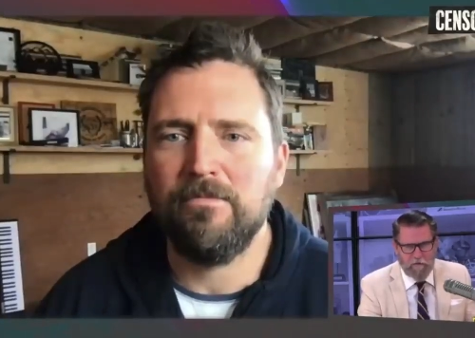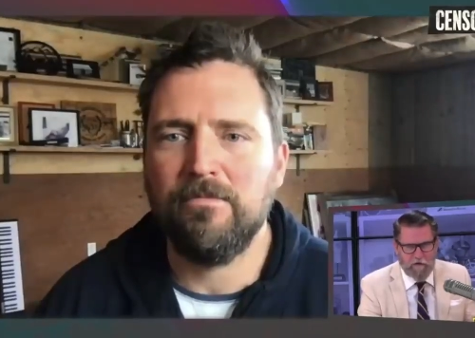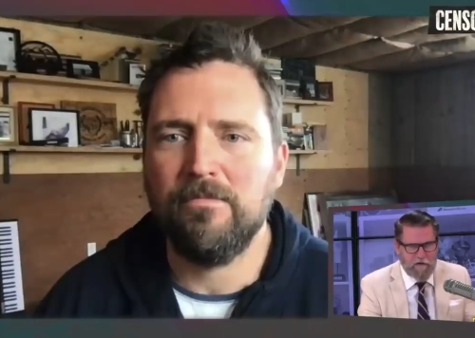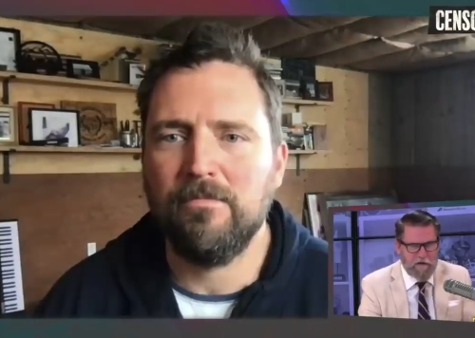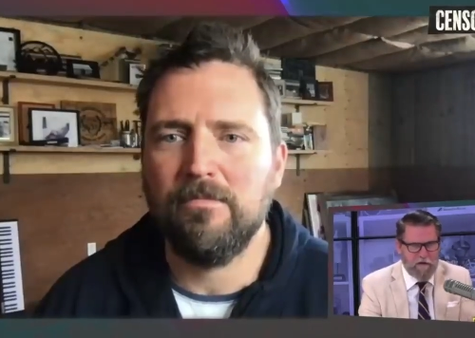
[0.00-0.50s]

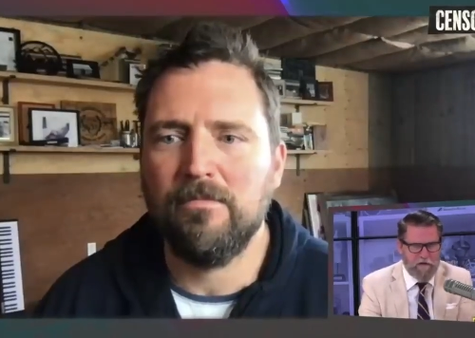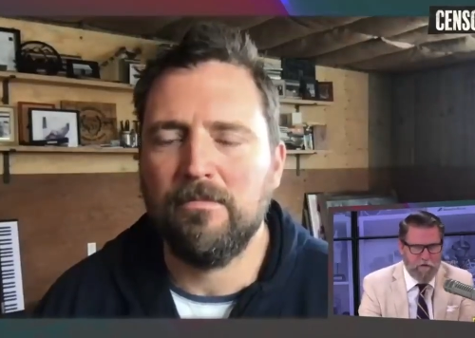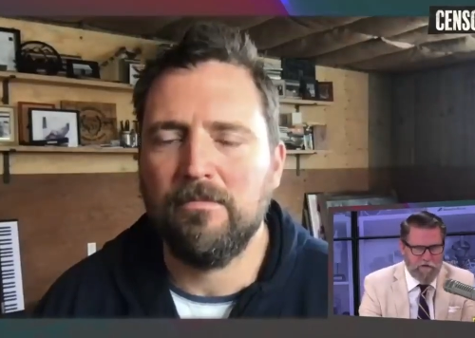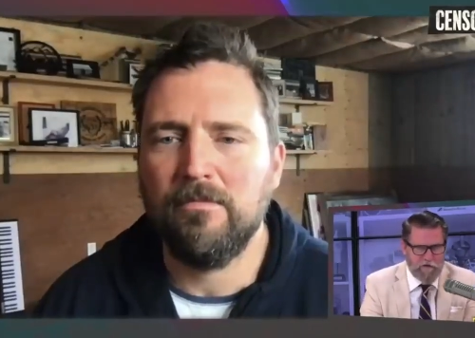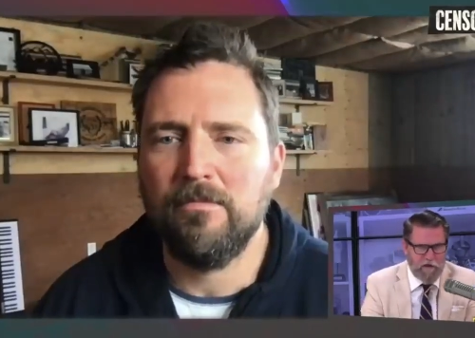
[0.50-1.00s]
Speaker 1: the kids,
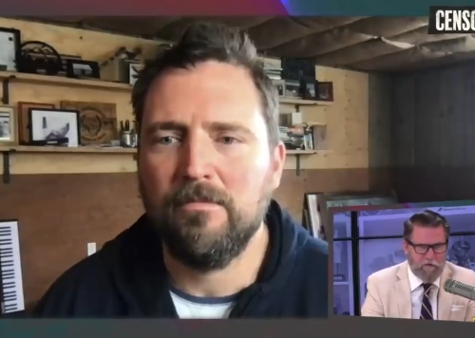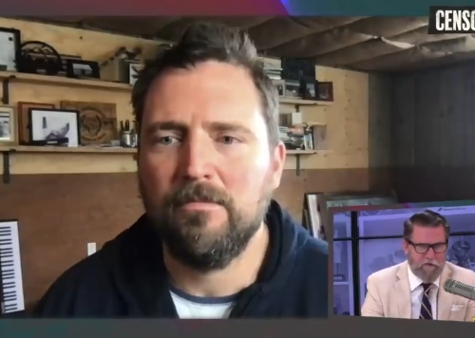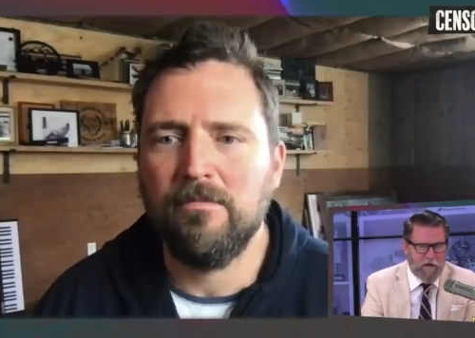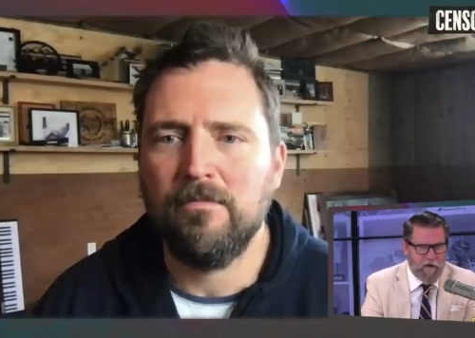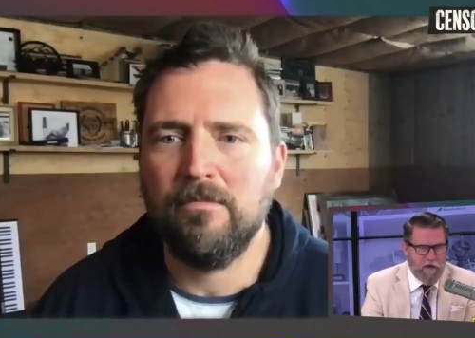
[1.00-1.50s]
socialize.
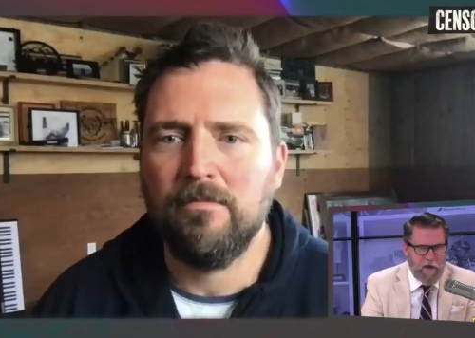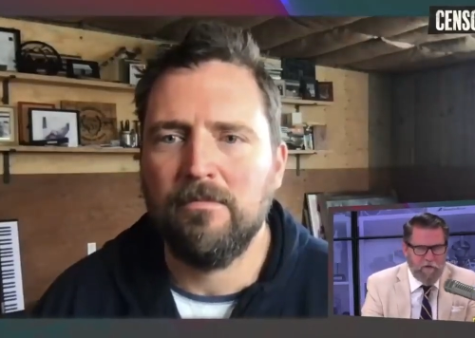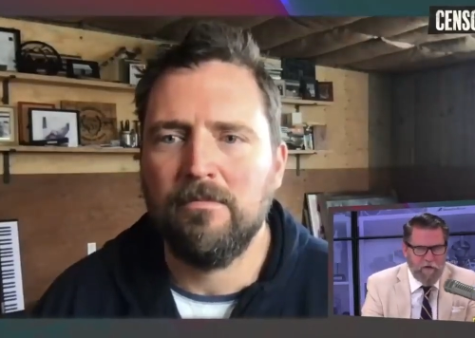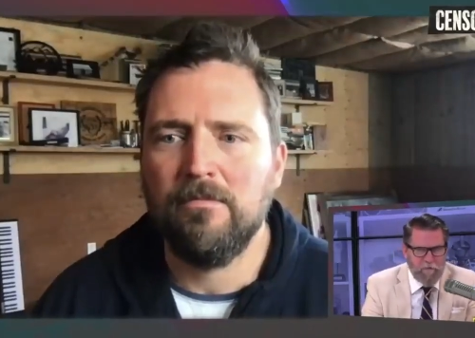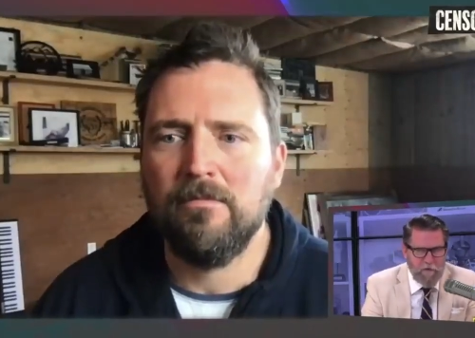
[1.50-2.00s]
Like
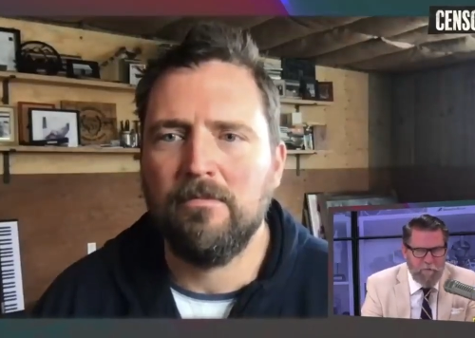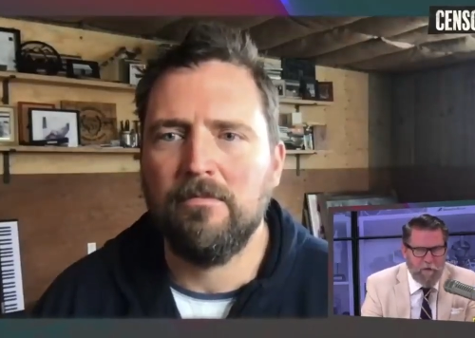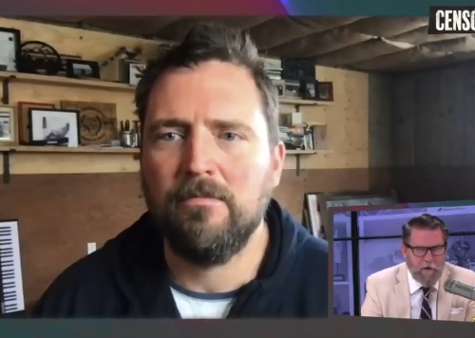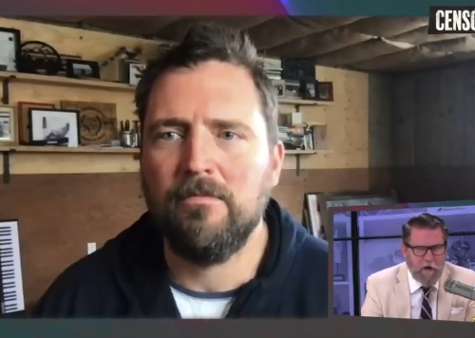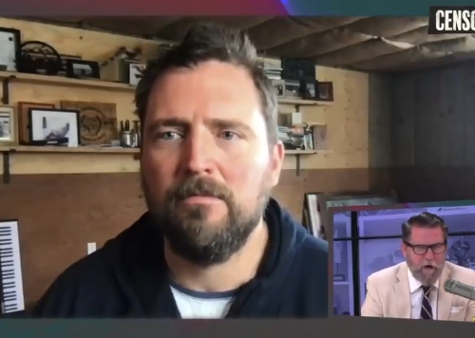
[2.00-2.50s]
these
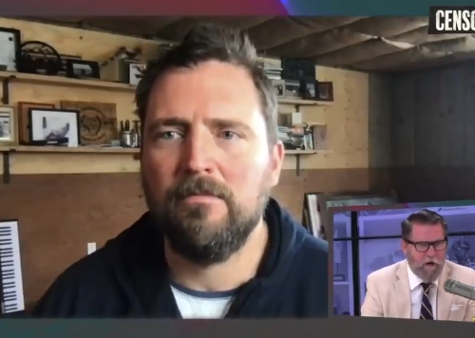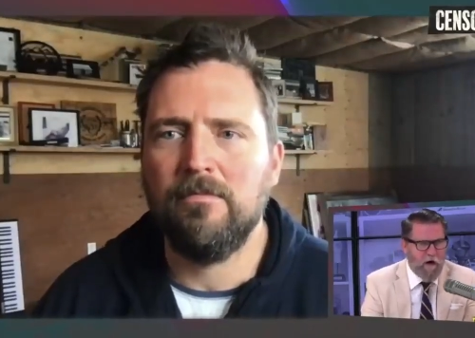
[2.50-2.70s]
people are,